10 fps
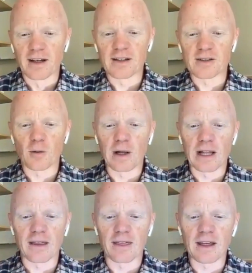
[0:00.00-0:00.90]
And so
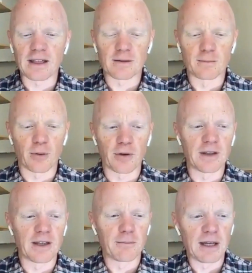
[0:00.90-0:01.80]
while I think it's
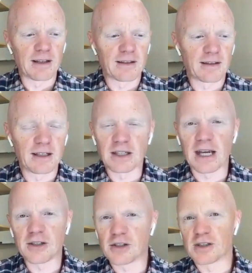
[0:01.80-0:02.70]
important that men
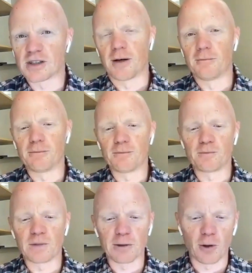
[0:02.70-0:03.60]
engage in
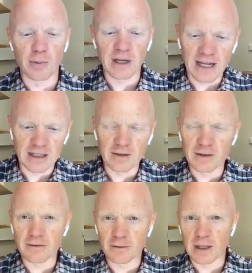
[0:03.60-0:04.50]
some aerobic
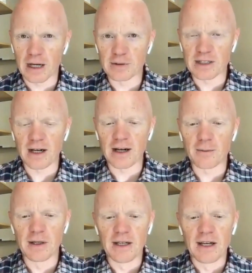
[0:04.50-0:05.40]
activity from time to
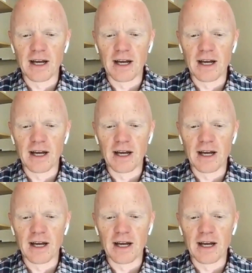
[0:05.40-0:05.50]
time,